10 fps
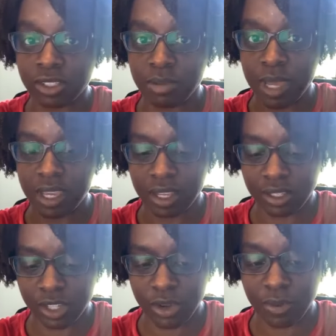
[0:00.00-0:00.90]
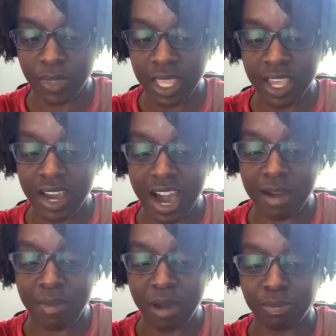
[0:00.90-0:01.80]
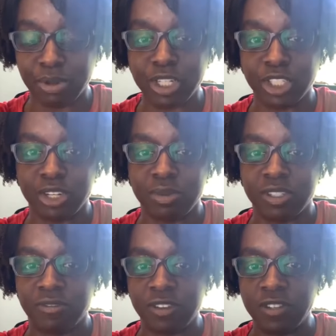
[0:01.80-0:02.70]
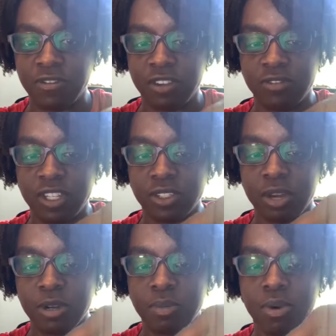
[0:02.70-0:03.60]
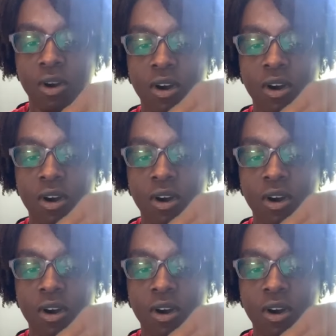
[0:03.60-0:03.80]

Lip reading: to make it. So I'm pretty sure it was a 50-50. So I'm going to pour